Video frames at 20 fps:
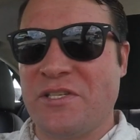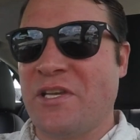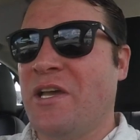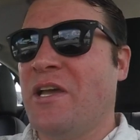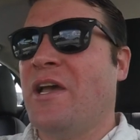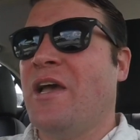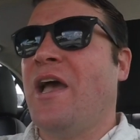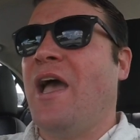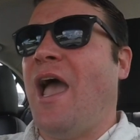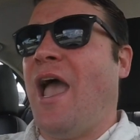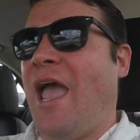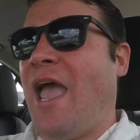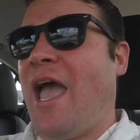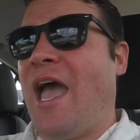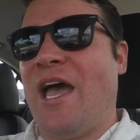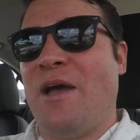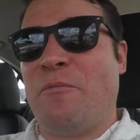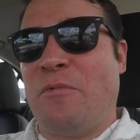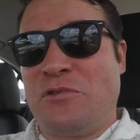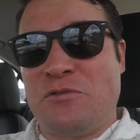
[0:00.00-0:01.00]

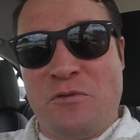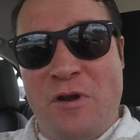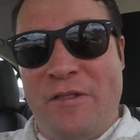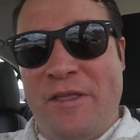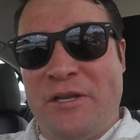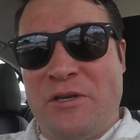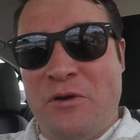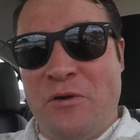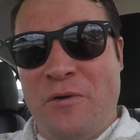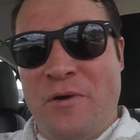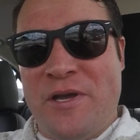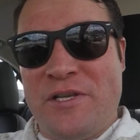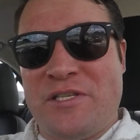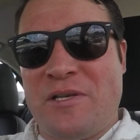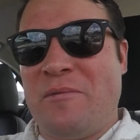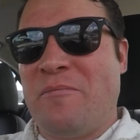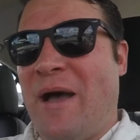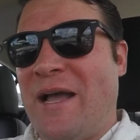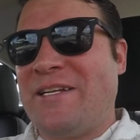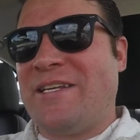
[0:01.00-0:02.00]
And what's really cool is
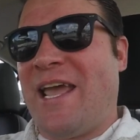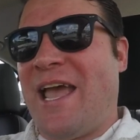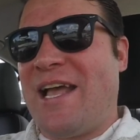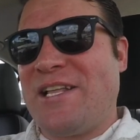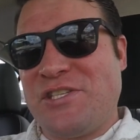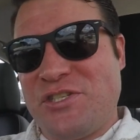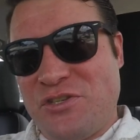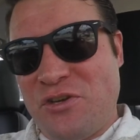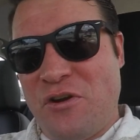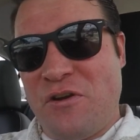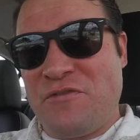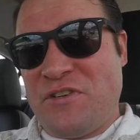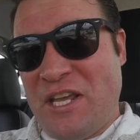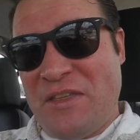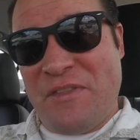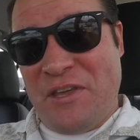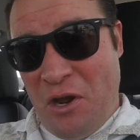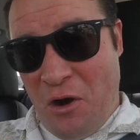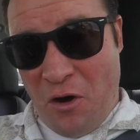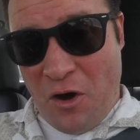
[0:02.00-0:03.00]
my dad served
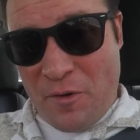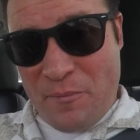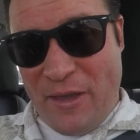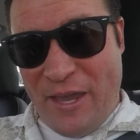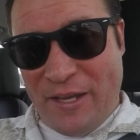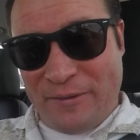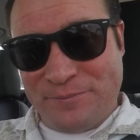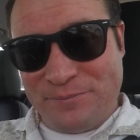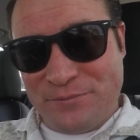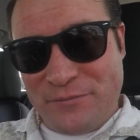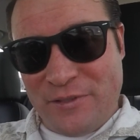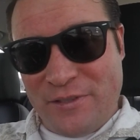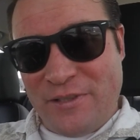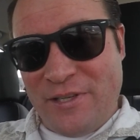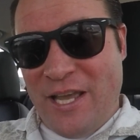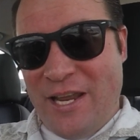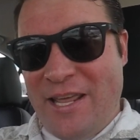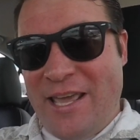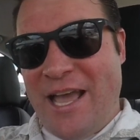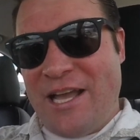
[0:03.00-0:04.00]
in the Army
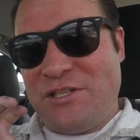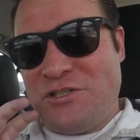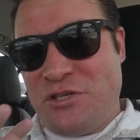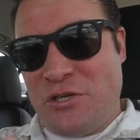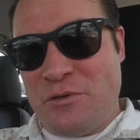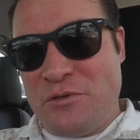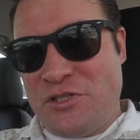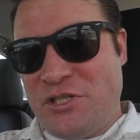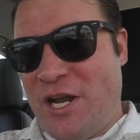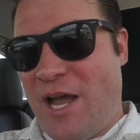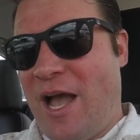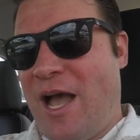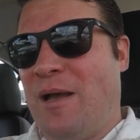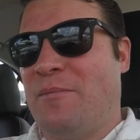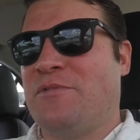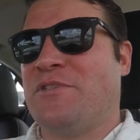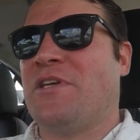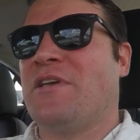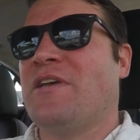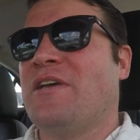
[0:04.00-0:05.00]
and he had two
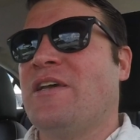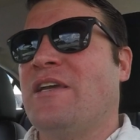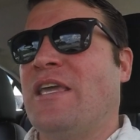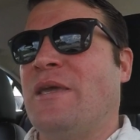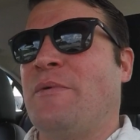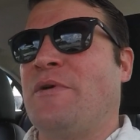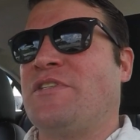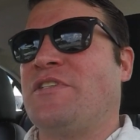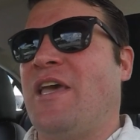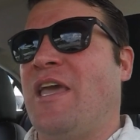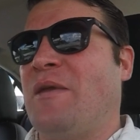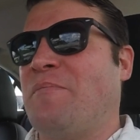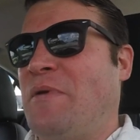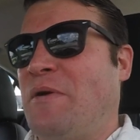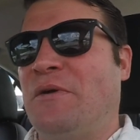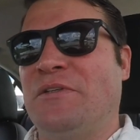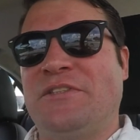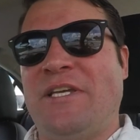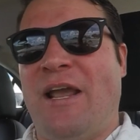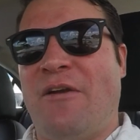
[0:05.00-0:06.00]
jobs. He was a
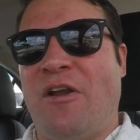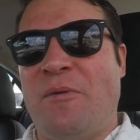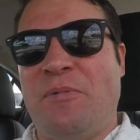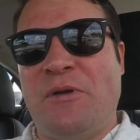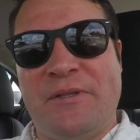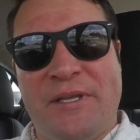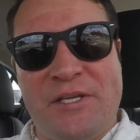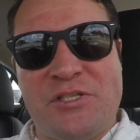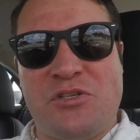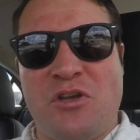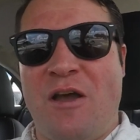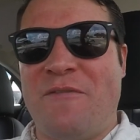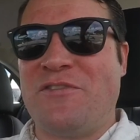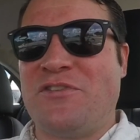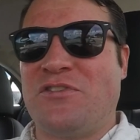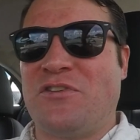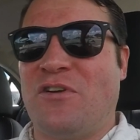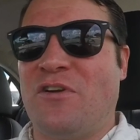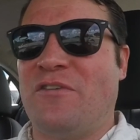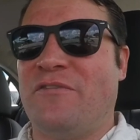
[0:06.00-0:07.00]
military police
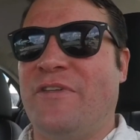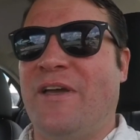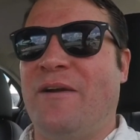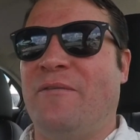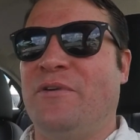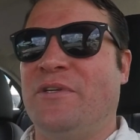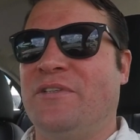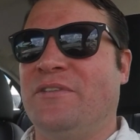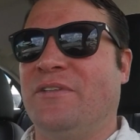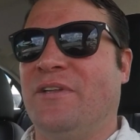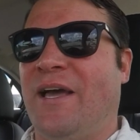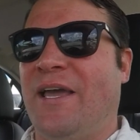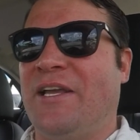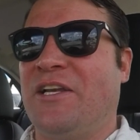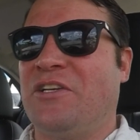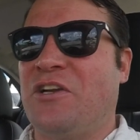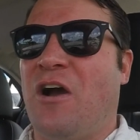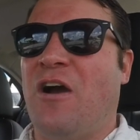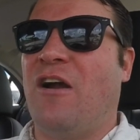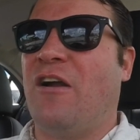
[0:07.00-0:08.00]
officer that would
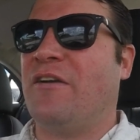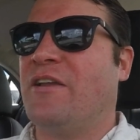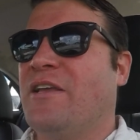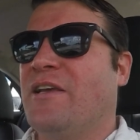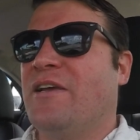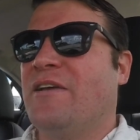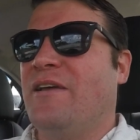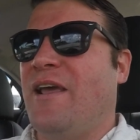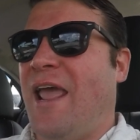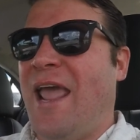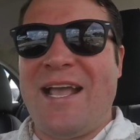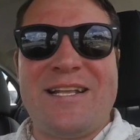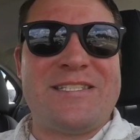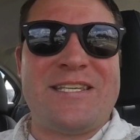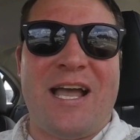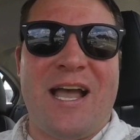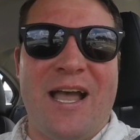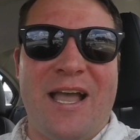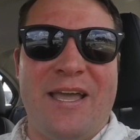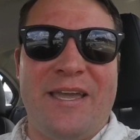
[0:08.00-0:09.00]
like guard
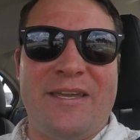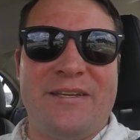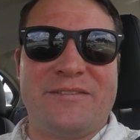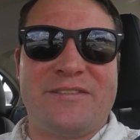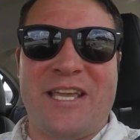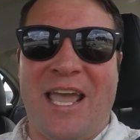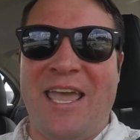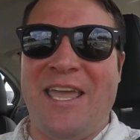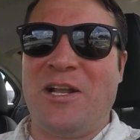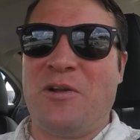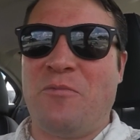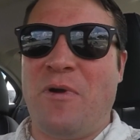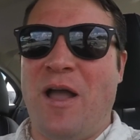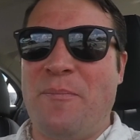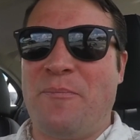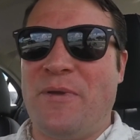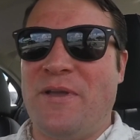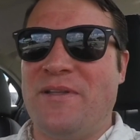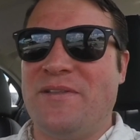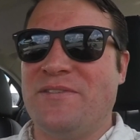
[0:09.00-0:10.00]
anti-tank
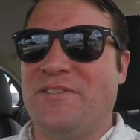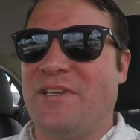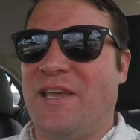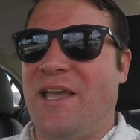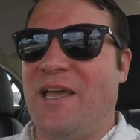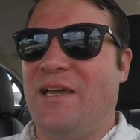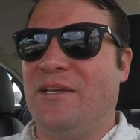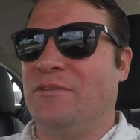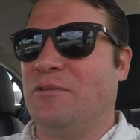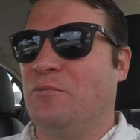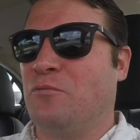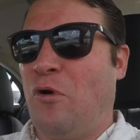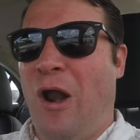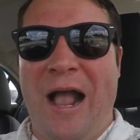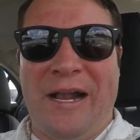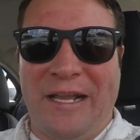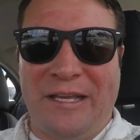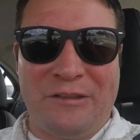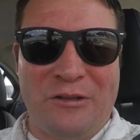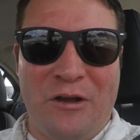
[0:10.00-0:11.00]
weapons and
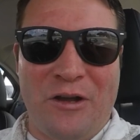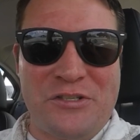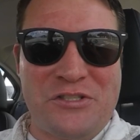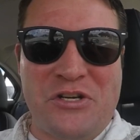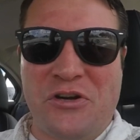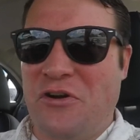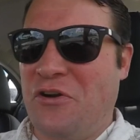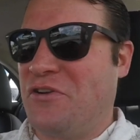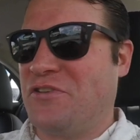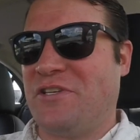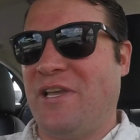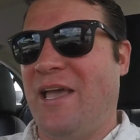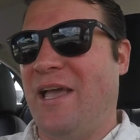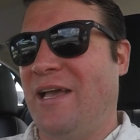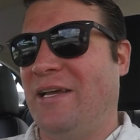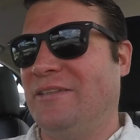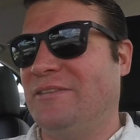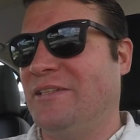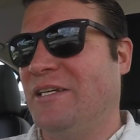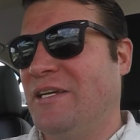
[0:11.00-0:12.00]
rocket launchers
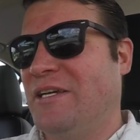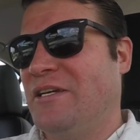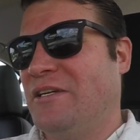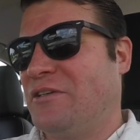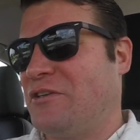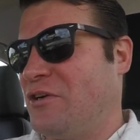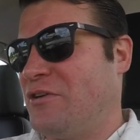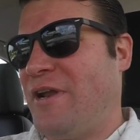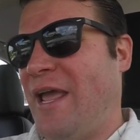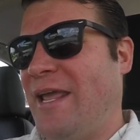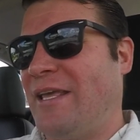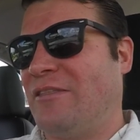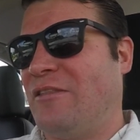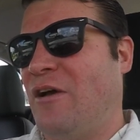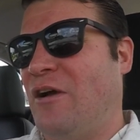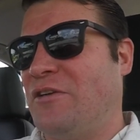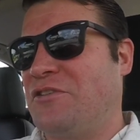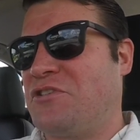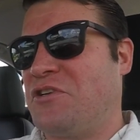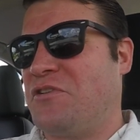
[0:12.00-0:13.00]
and grenade
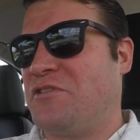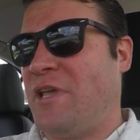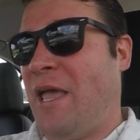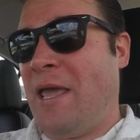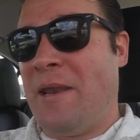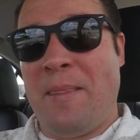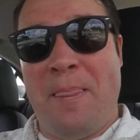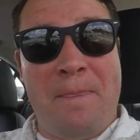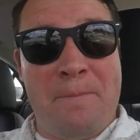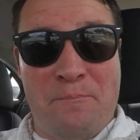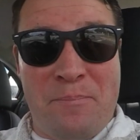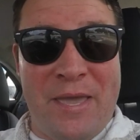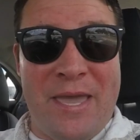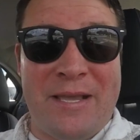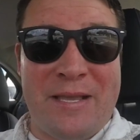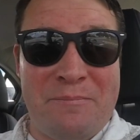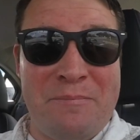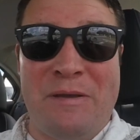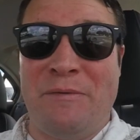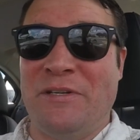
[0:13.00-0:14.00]
launchers and
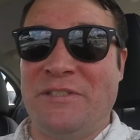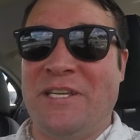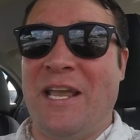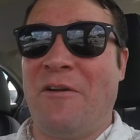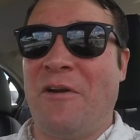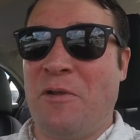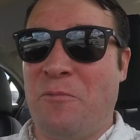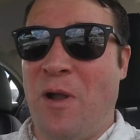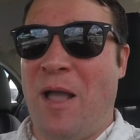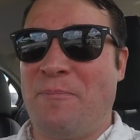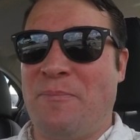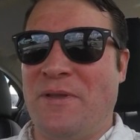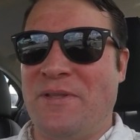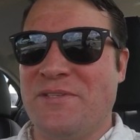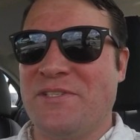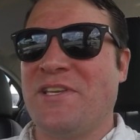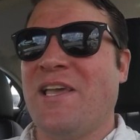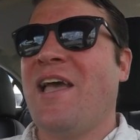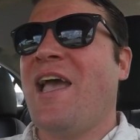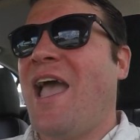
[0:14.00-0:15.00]
big military
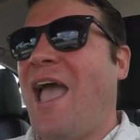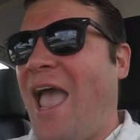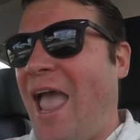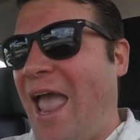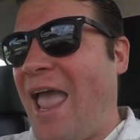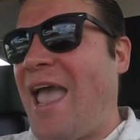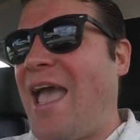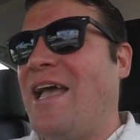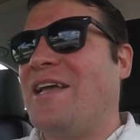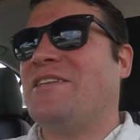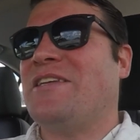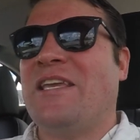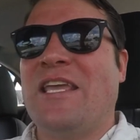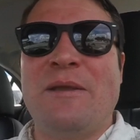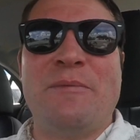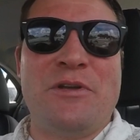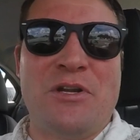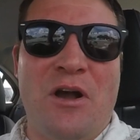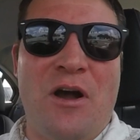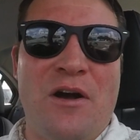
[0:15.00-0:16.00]
weapons, and he
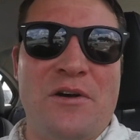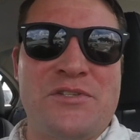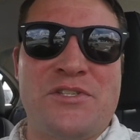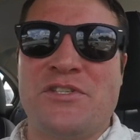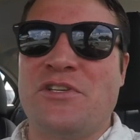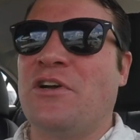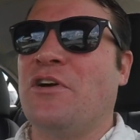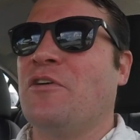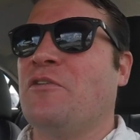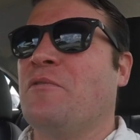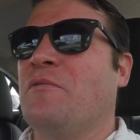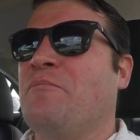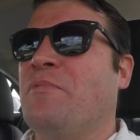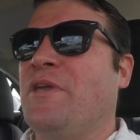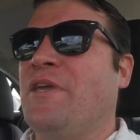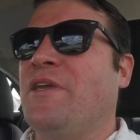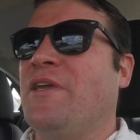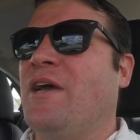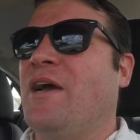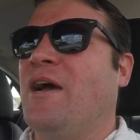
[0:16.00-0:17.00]
would also
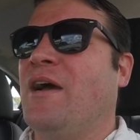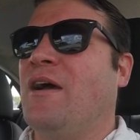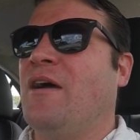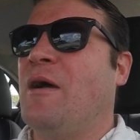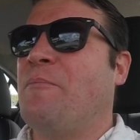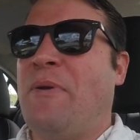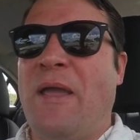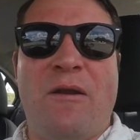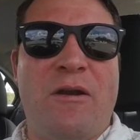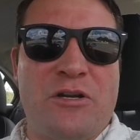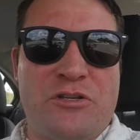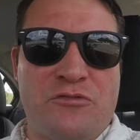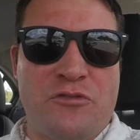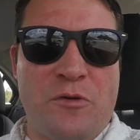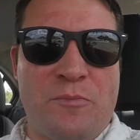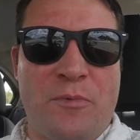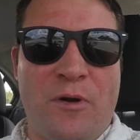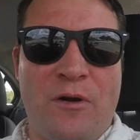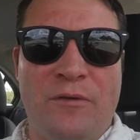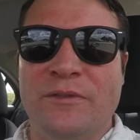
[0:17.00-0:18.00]
be a
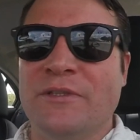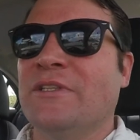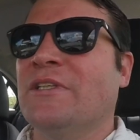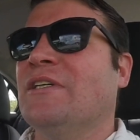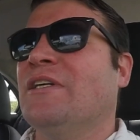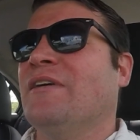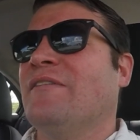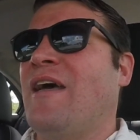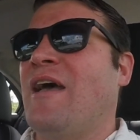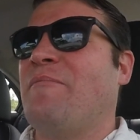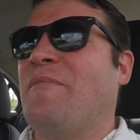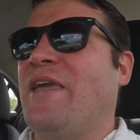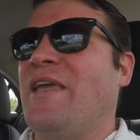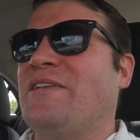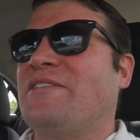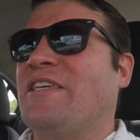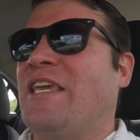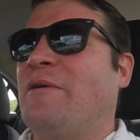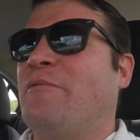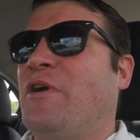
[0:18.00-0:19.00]
paratrooper. That
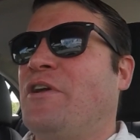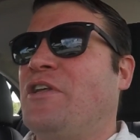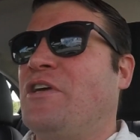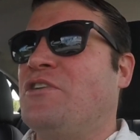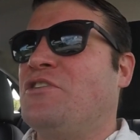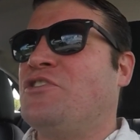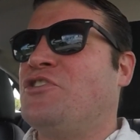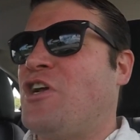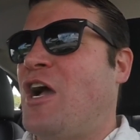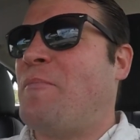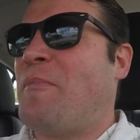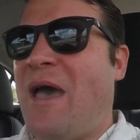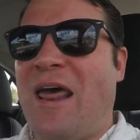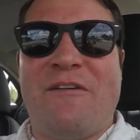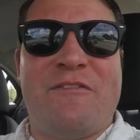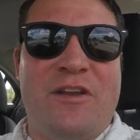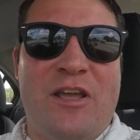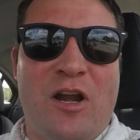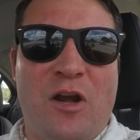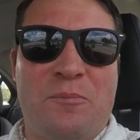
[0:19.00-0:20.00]
means he would jump out
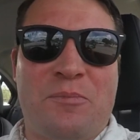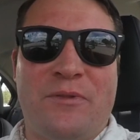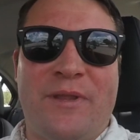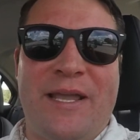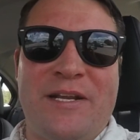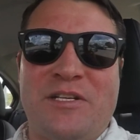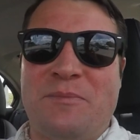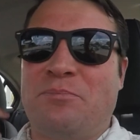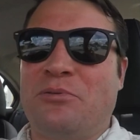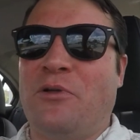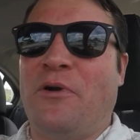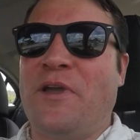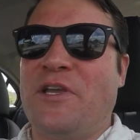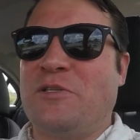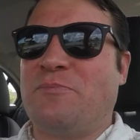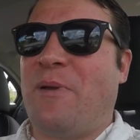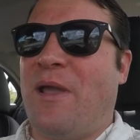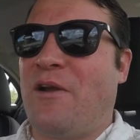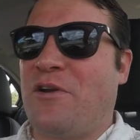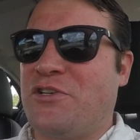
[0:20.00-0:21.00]
of an airplane, deploy
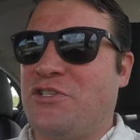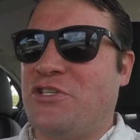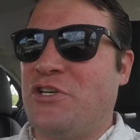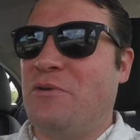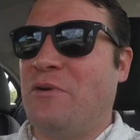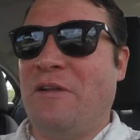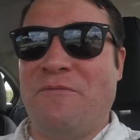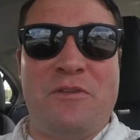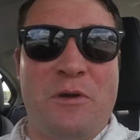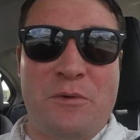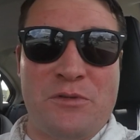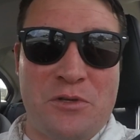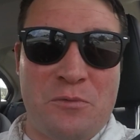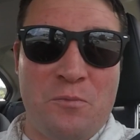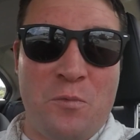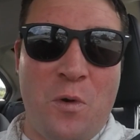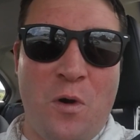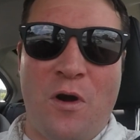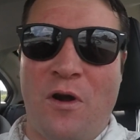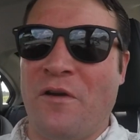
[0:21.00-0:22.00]
his parachute, and if there was a
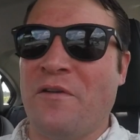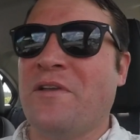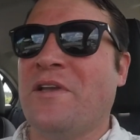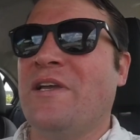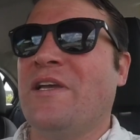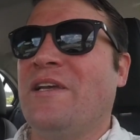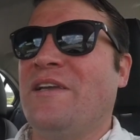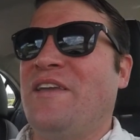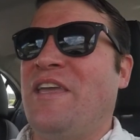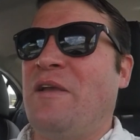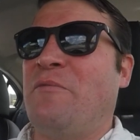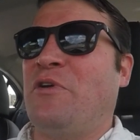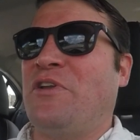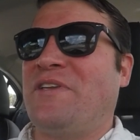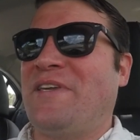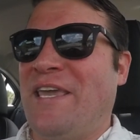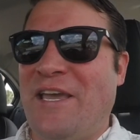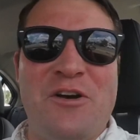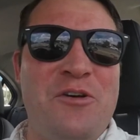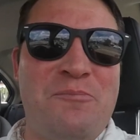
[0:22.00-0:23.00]
war, he
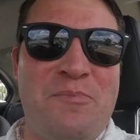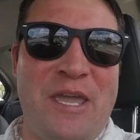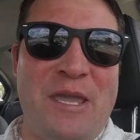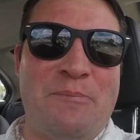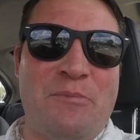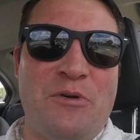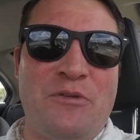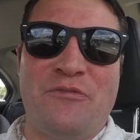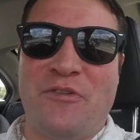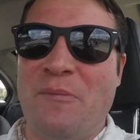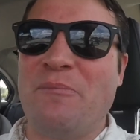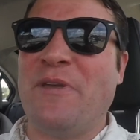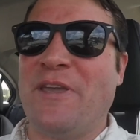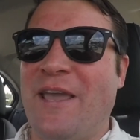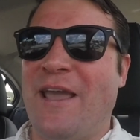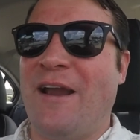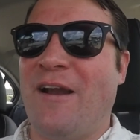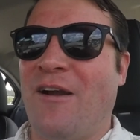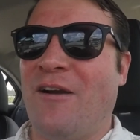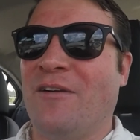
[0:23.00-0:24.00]
would kill people from the
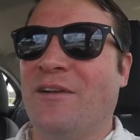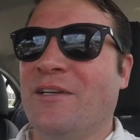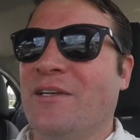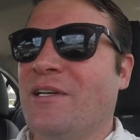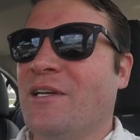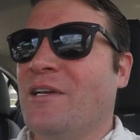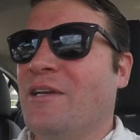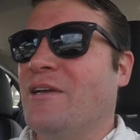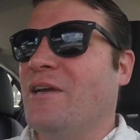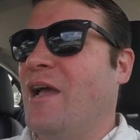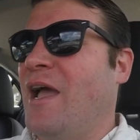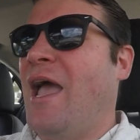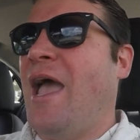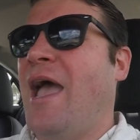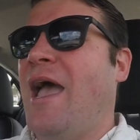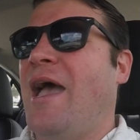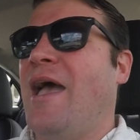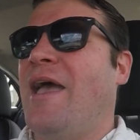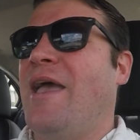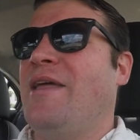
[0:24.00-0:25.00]
air.
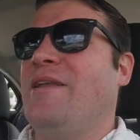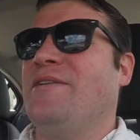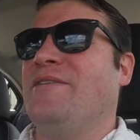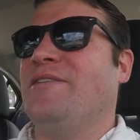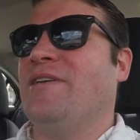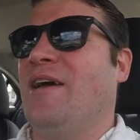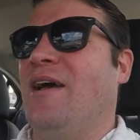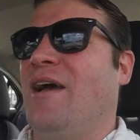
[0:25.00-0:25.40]
And